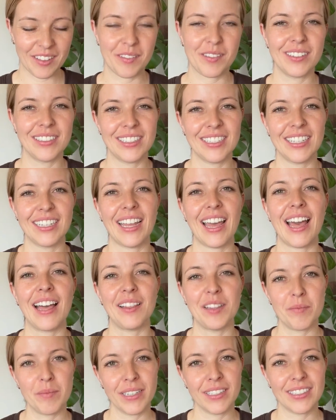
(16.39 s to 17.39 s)
quilting
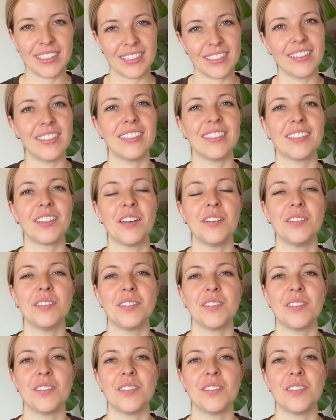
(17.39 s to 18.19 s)
elements to this coat,